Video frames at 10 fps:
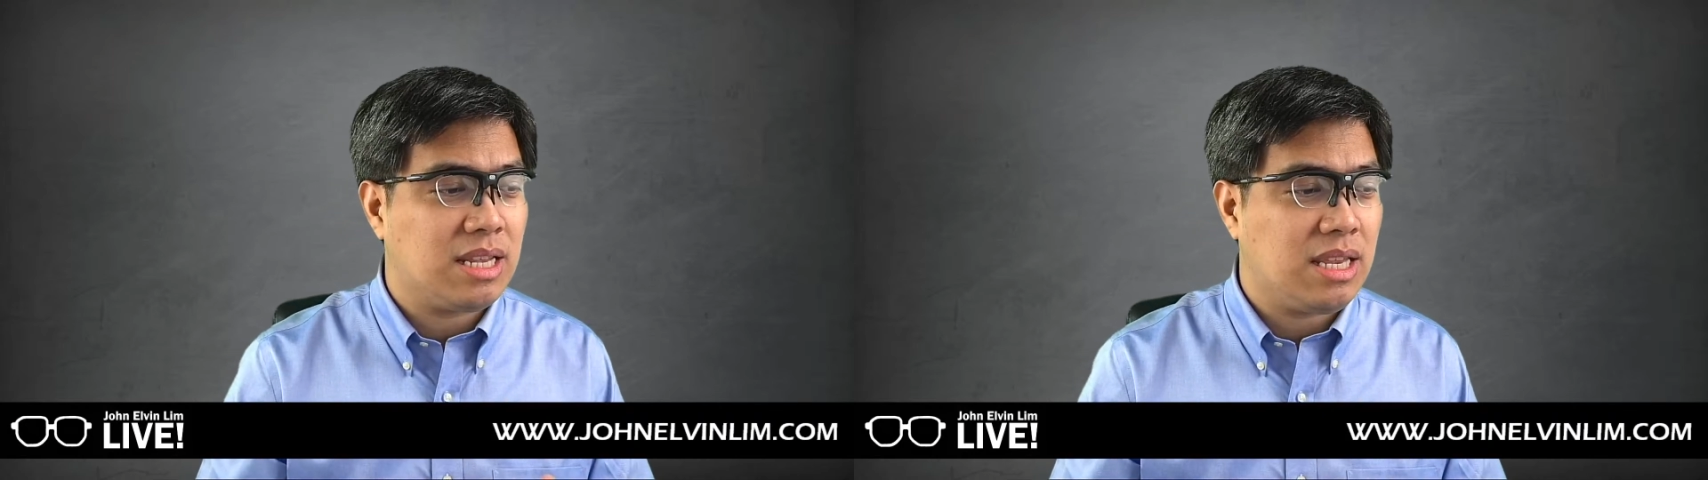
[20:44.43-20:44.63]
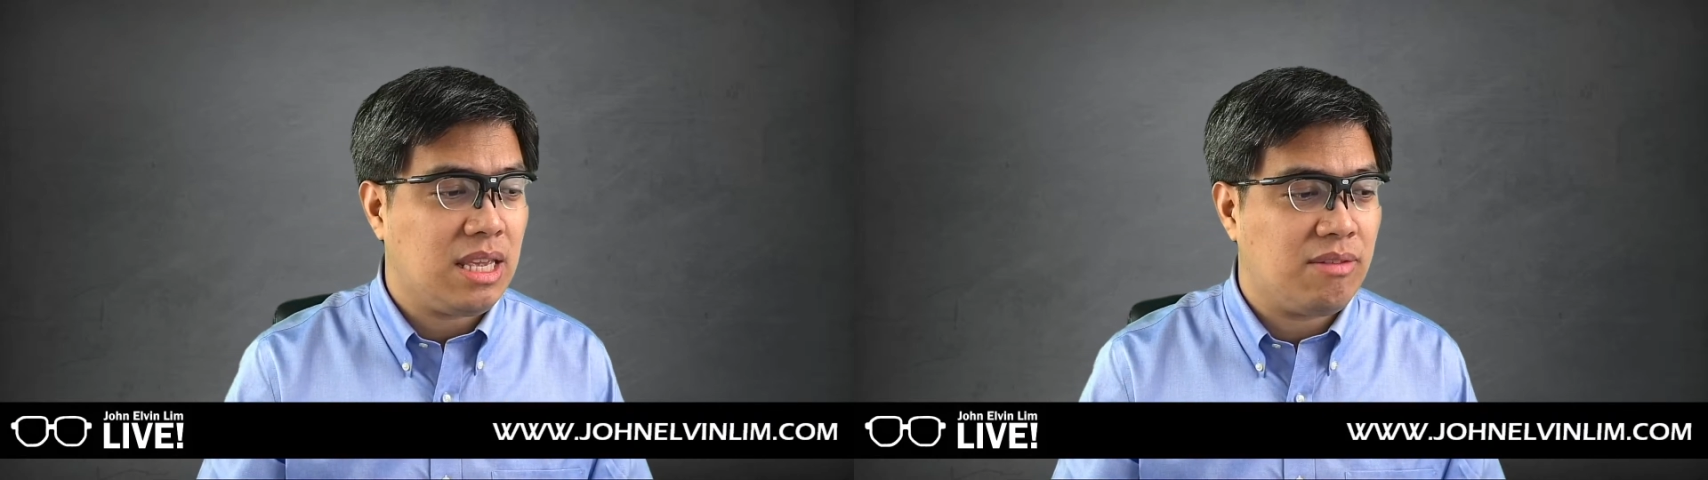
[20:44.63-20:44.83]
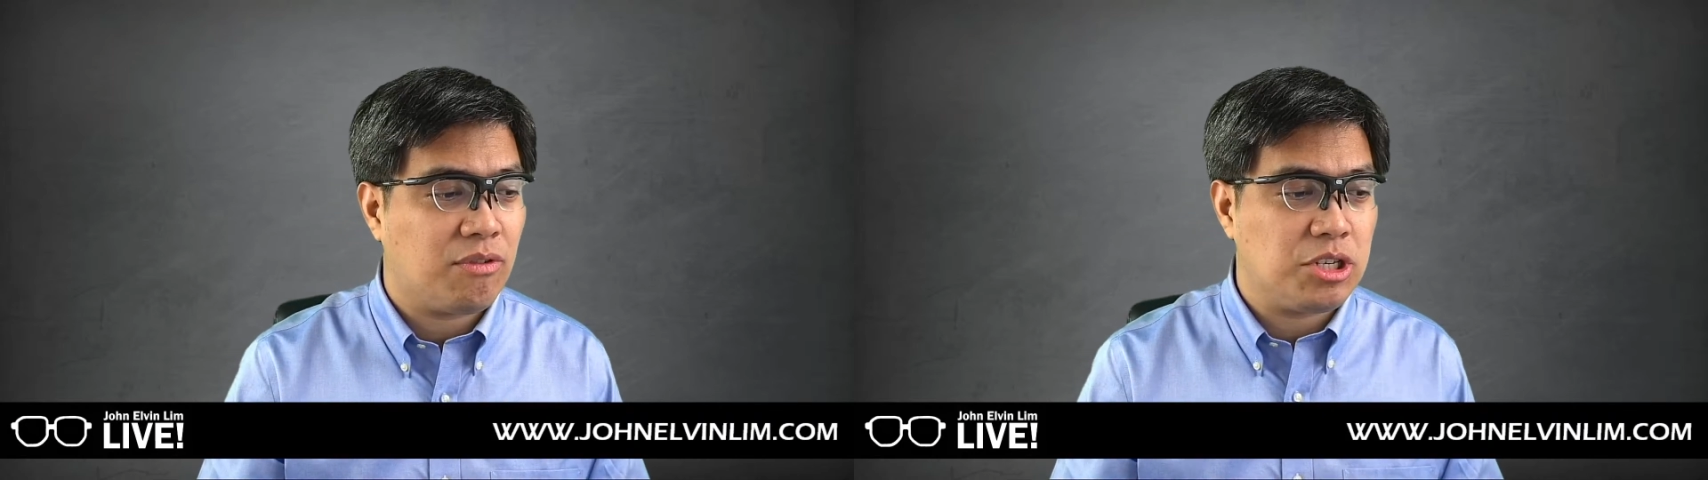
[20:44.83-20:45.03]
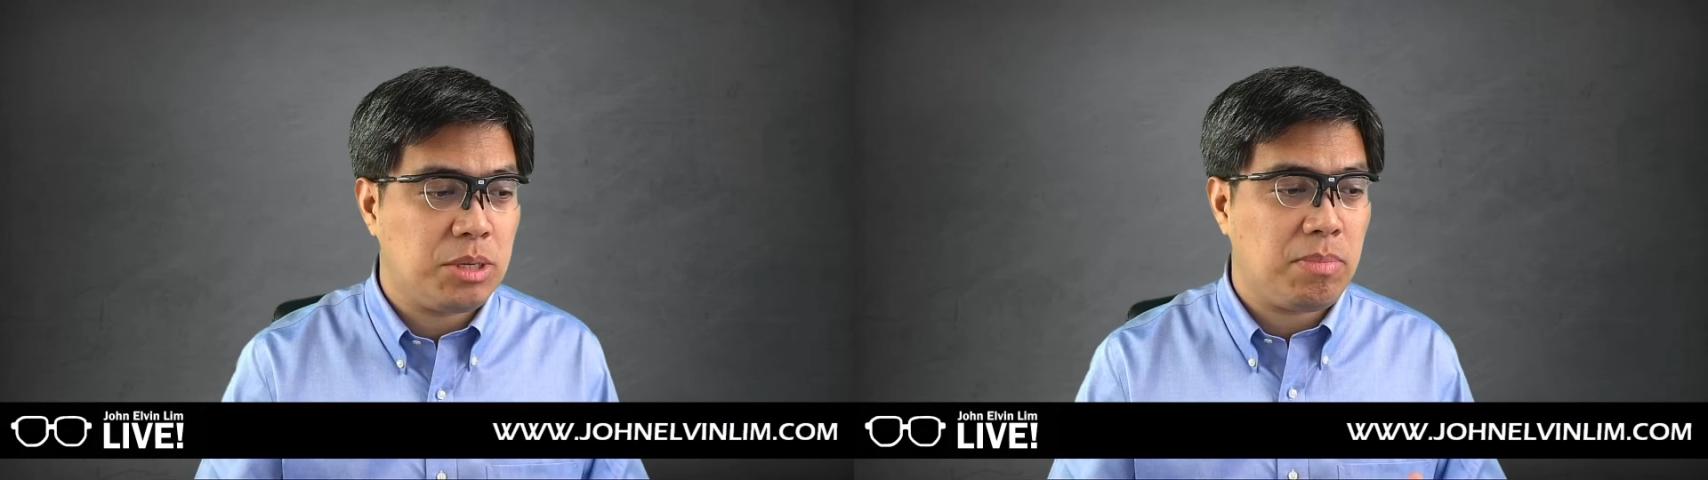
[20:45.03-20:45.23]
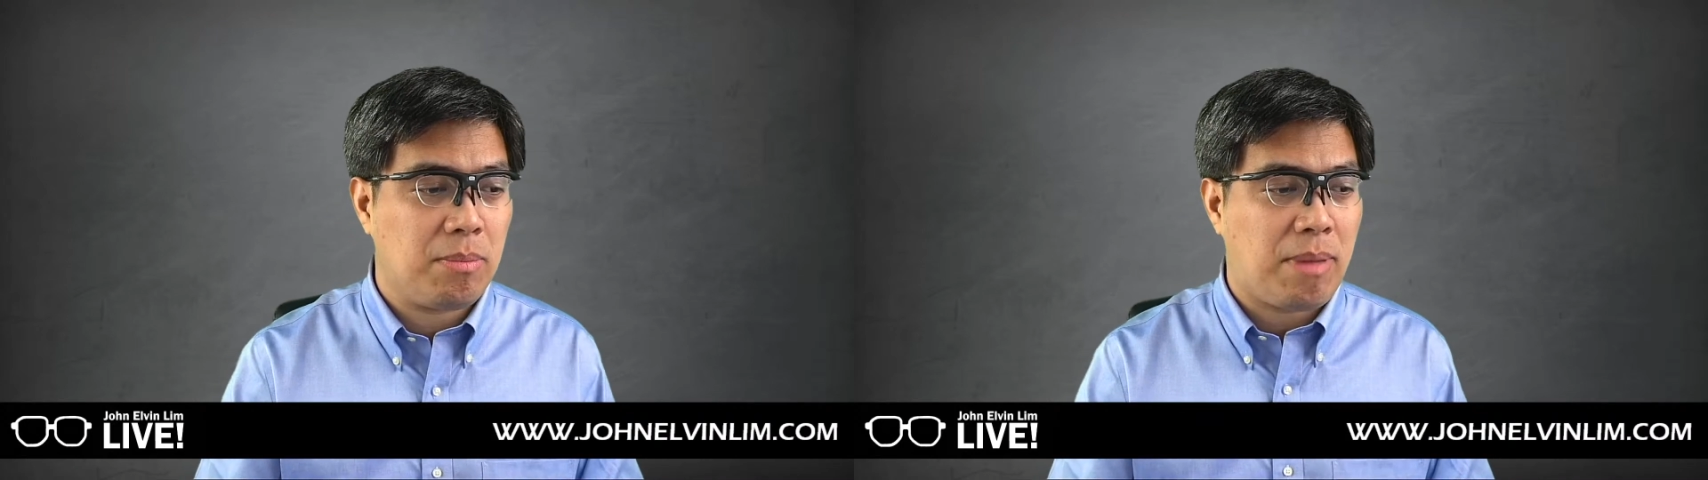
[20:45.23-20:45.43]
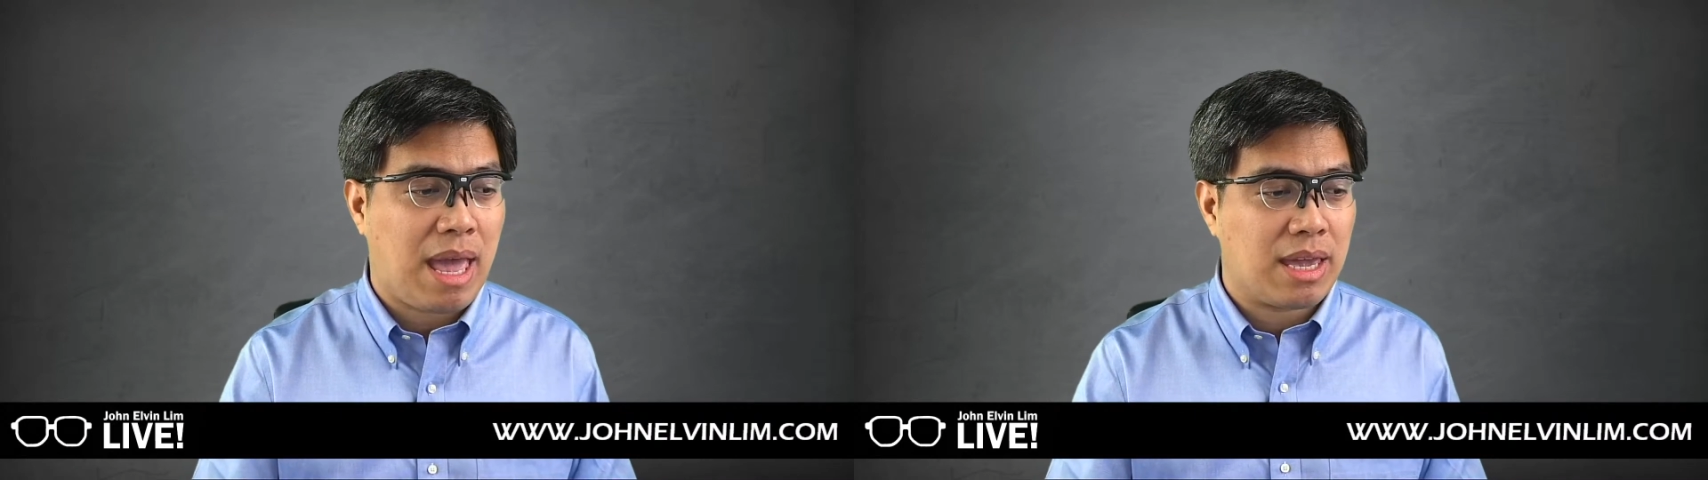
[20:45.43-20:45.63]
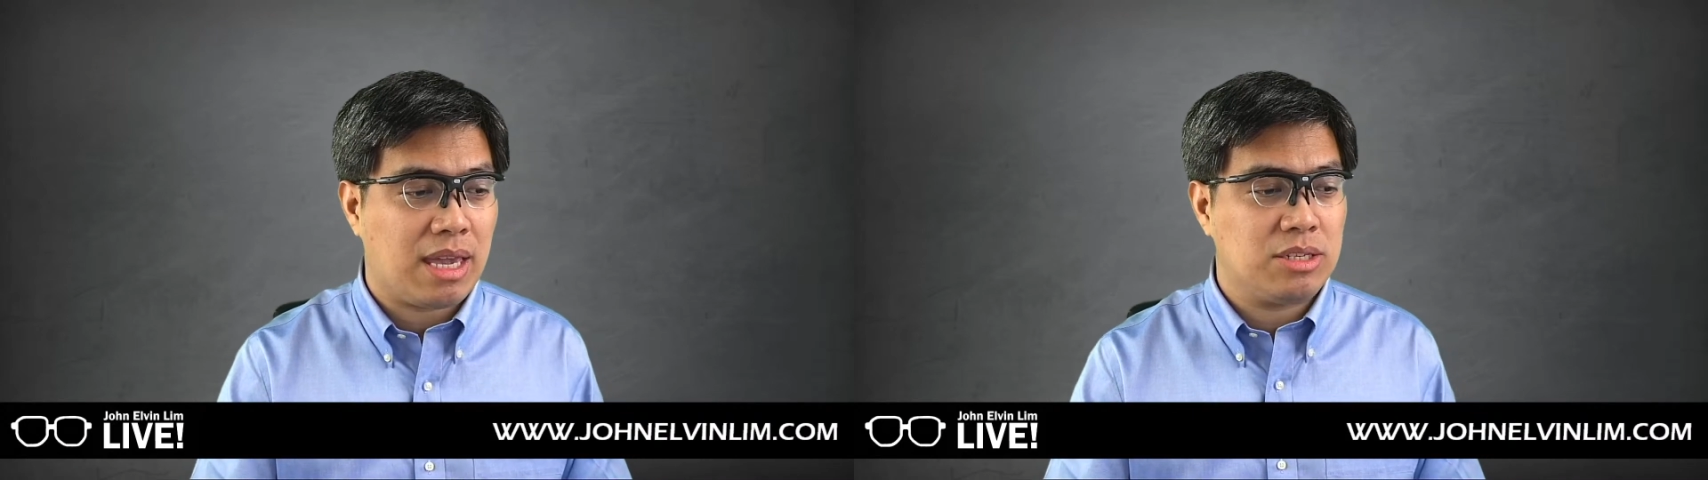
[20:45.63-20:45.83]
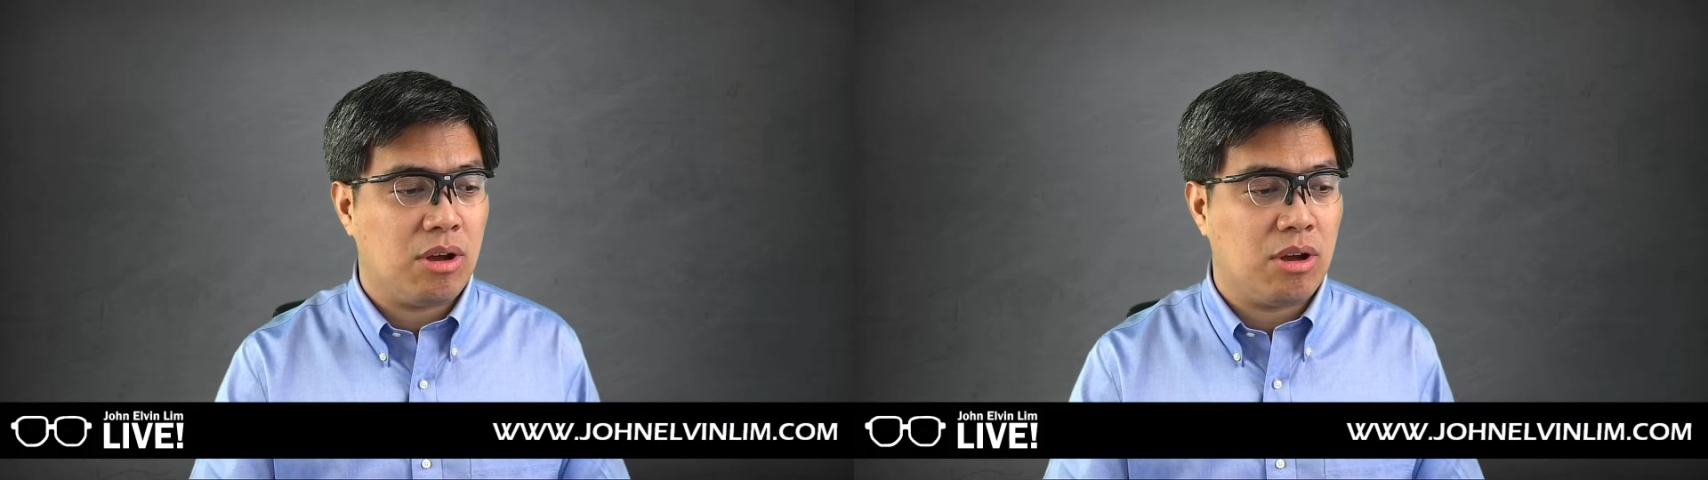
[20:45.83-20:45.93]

need for shipping package.